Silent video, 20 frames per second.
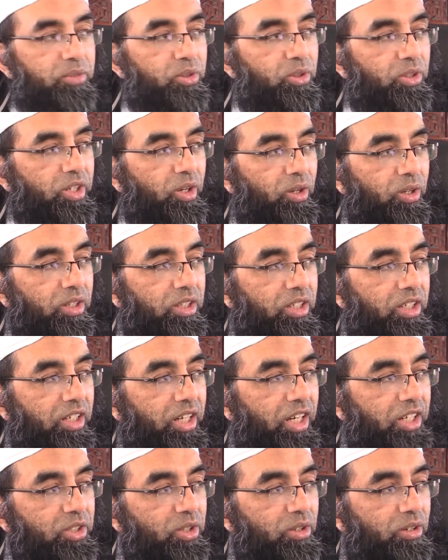you've got all the
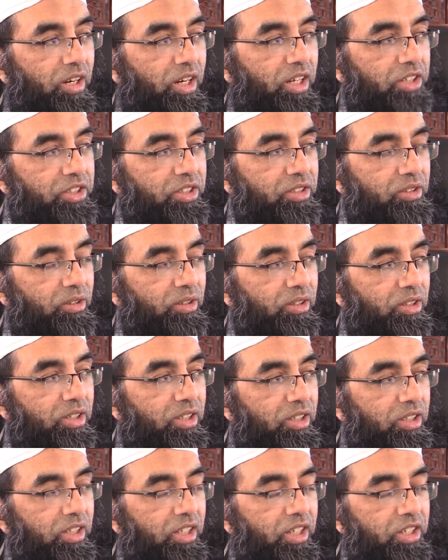entourage and all
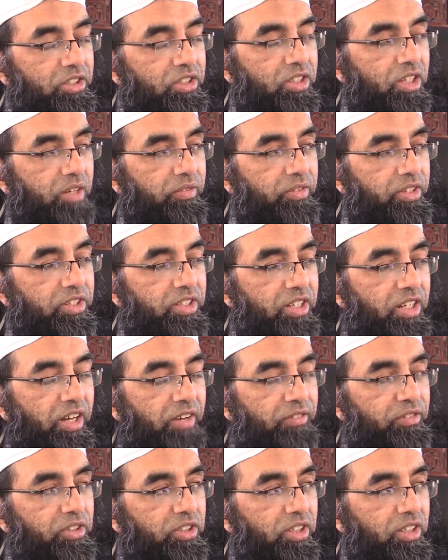the servants and
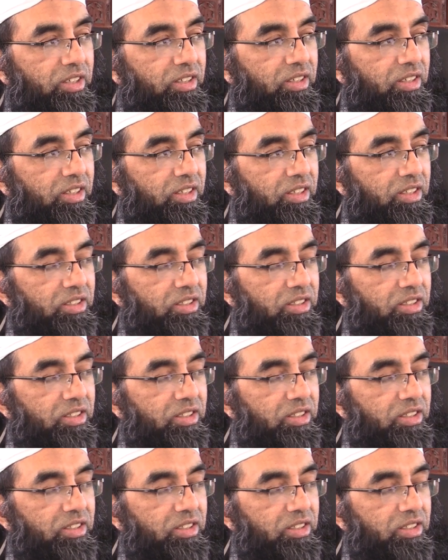everything.